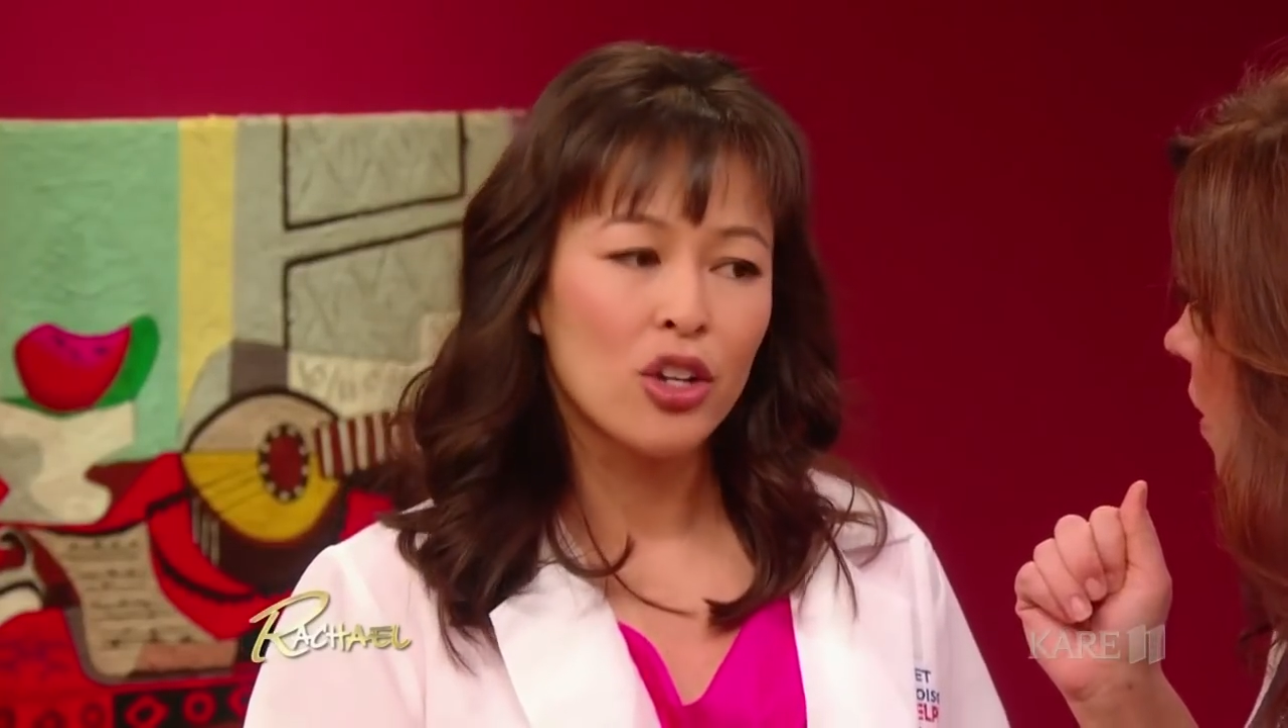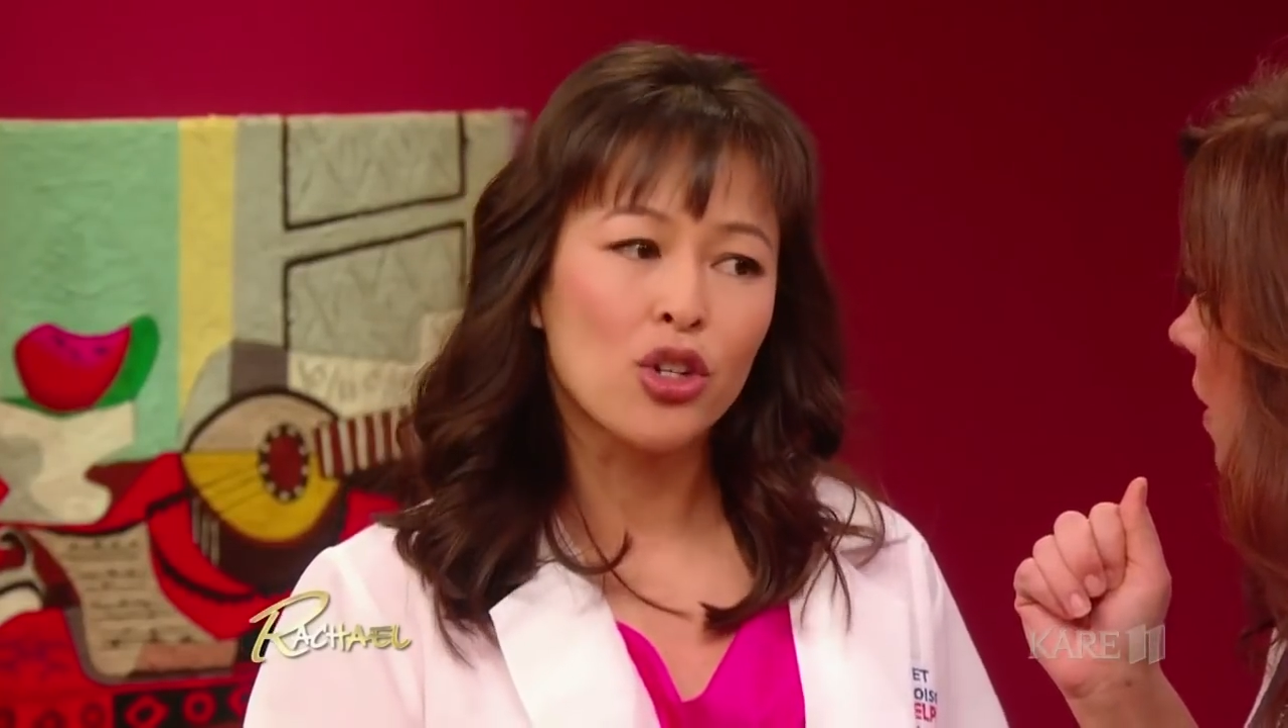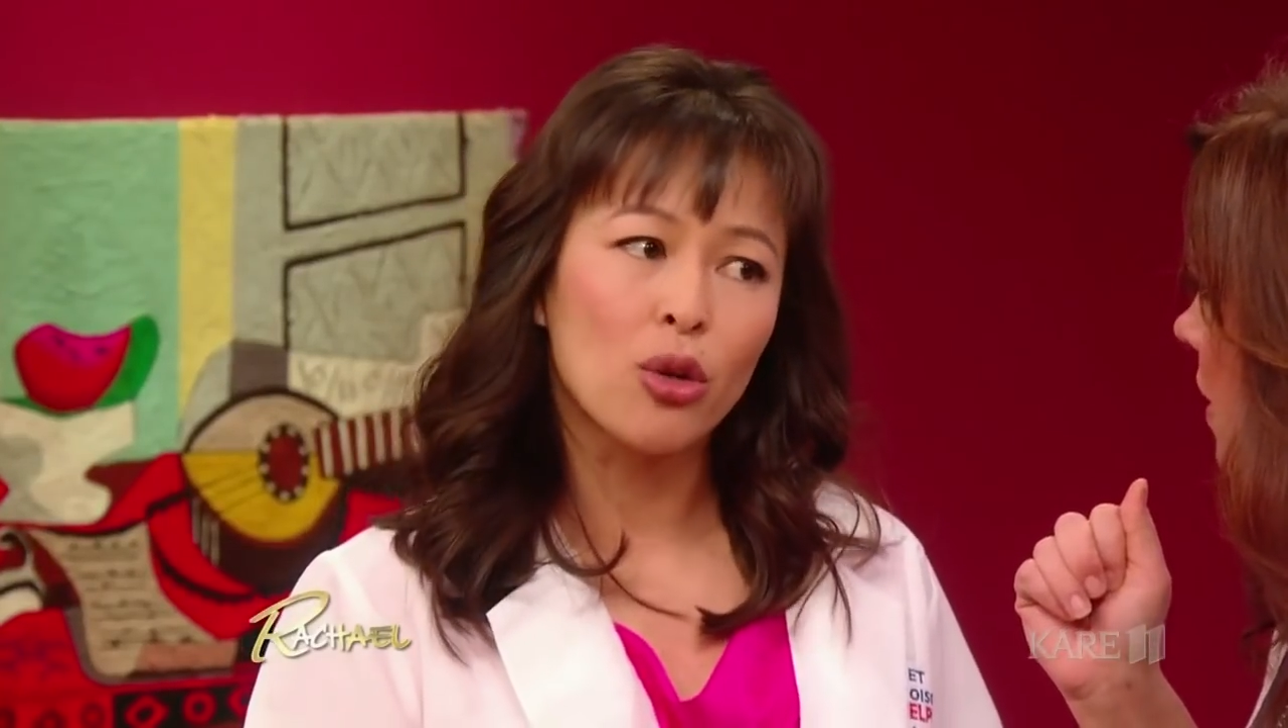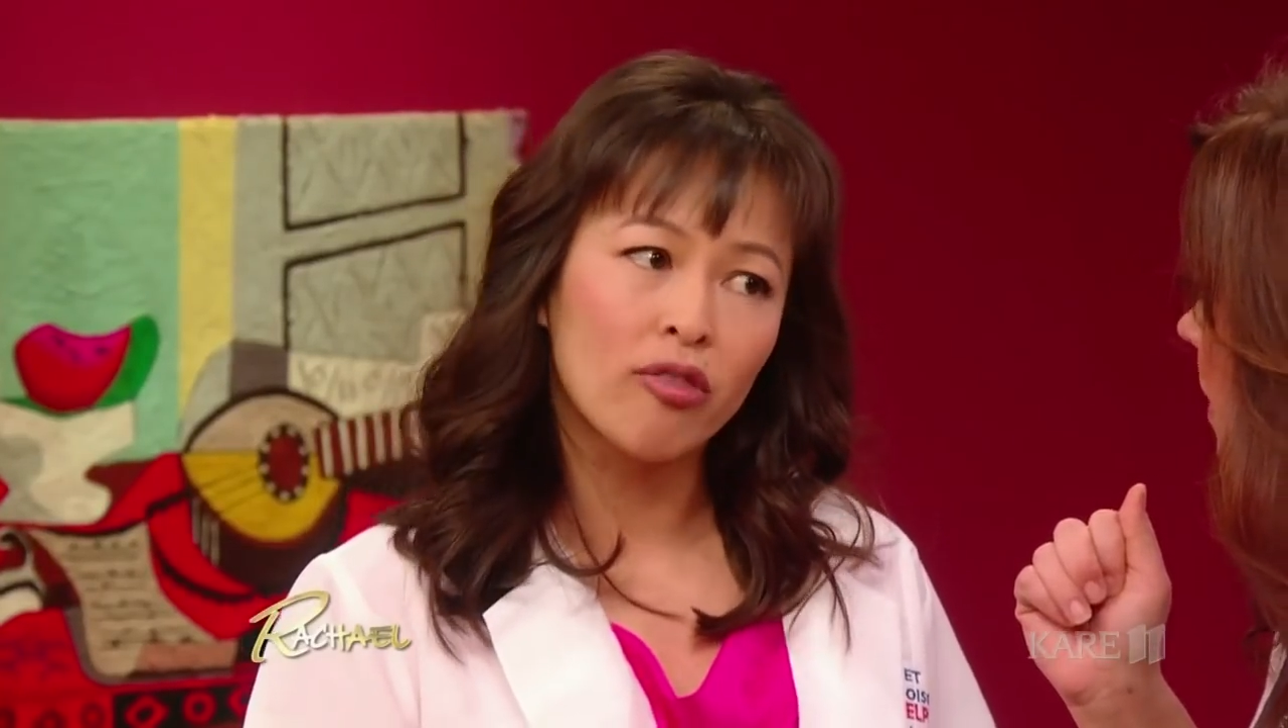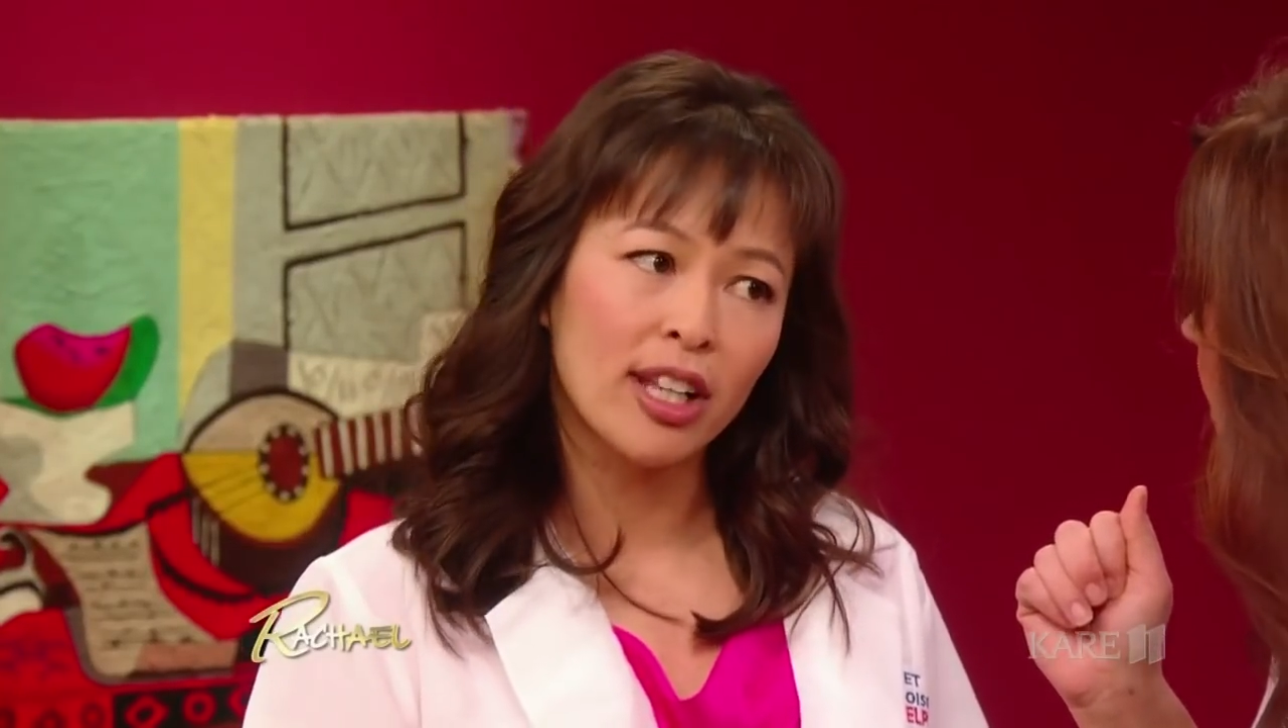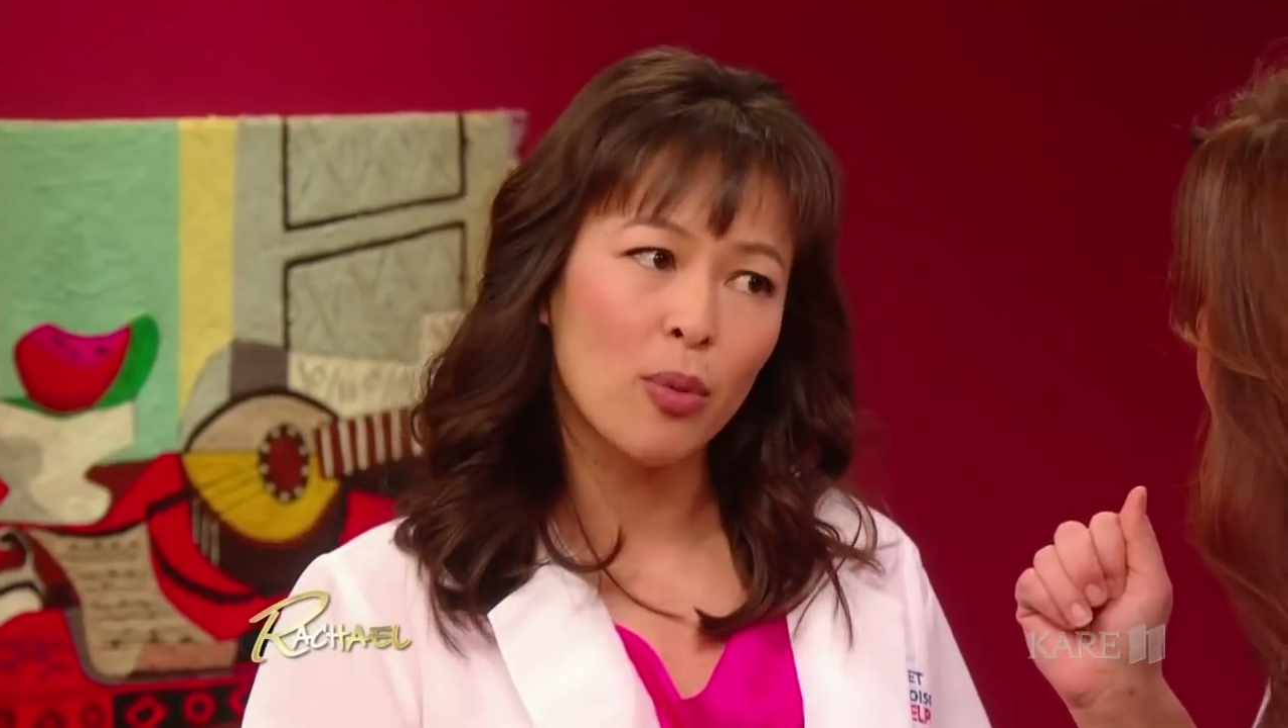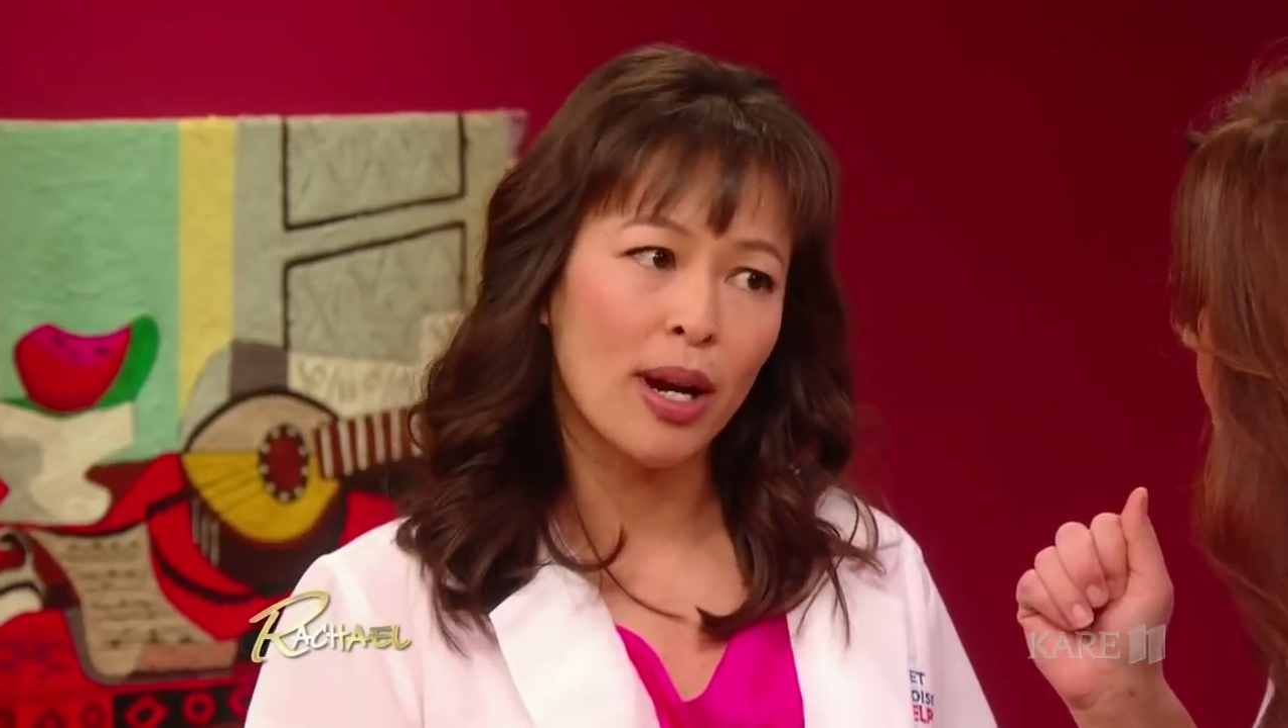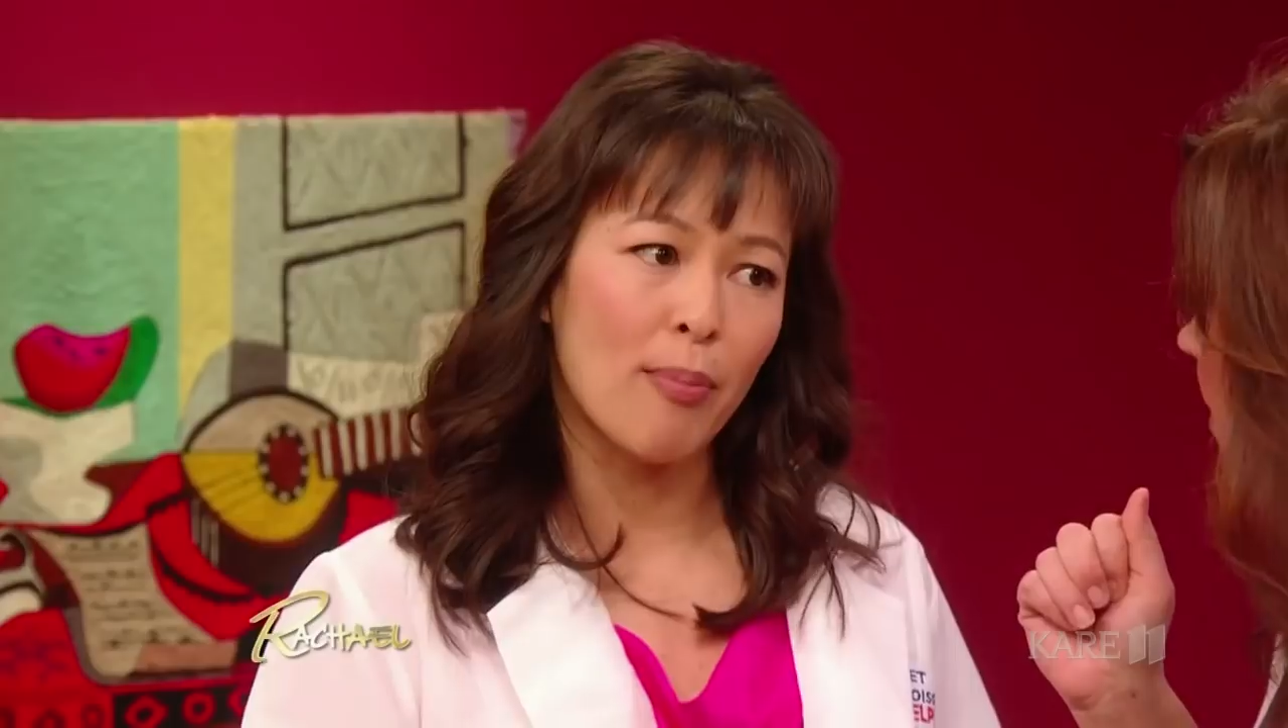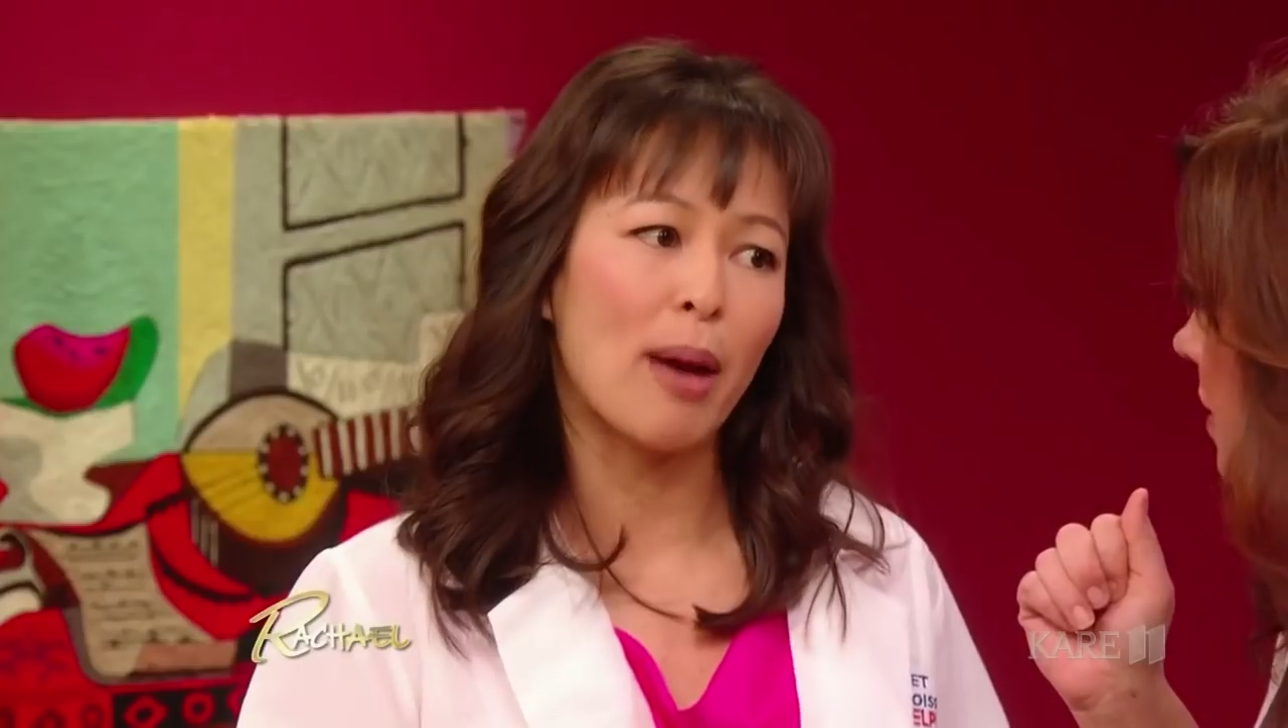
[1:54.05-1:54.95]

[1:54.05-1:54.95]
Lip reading: So you really want